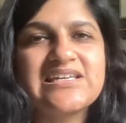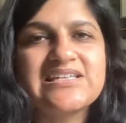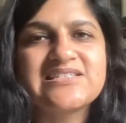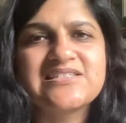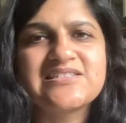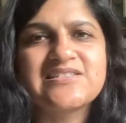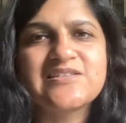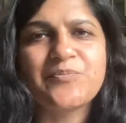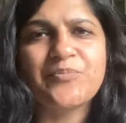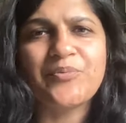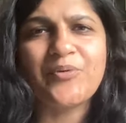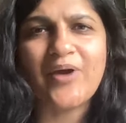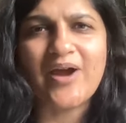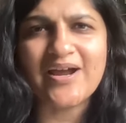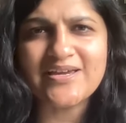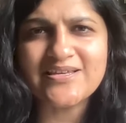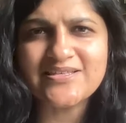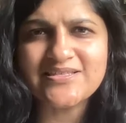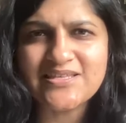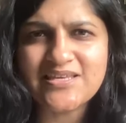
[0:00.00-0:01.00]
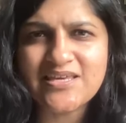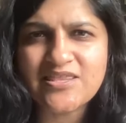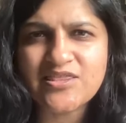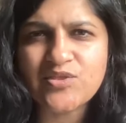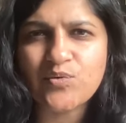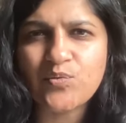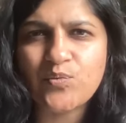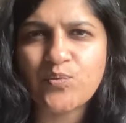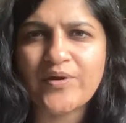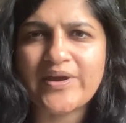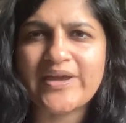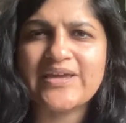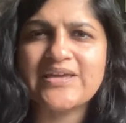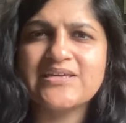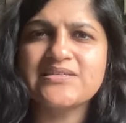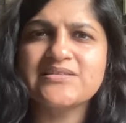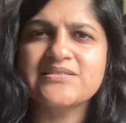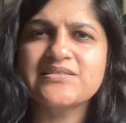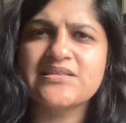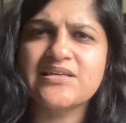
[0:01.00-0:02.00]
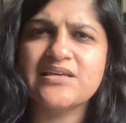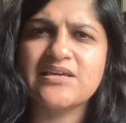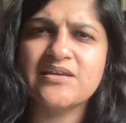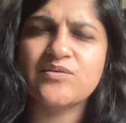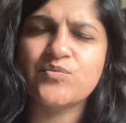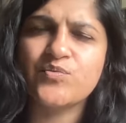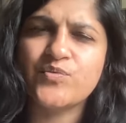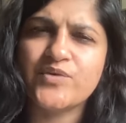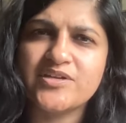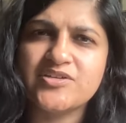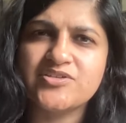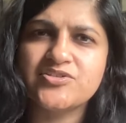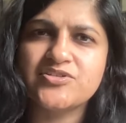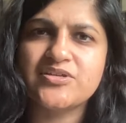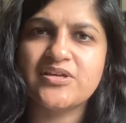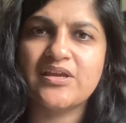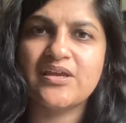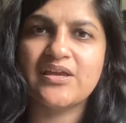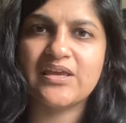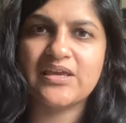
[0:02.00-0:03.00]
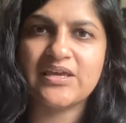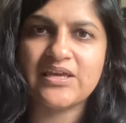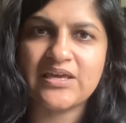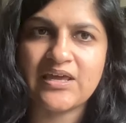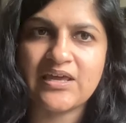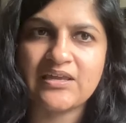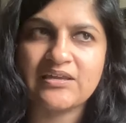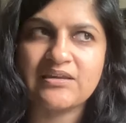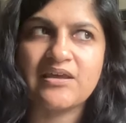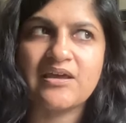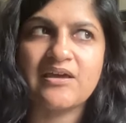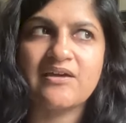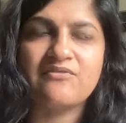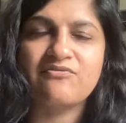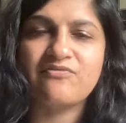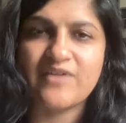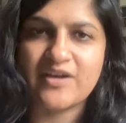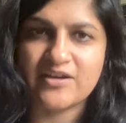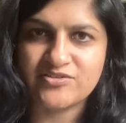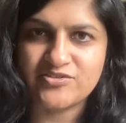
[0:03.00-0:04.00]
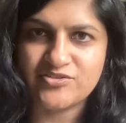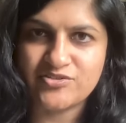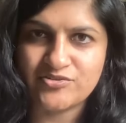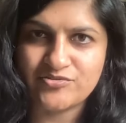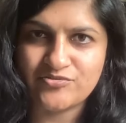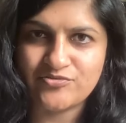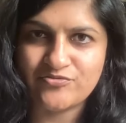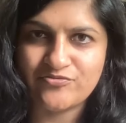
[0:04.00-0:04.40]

surprising the ways in which it can affect you.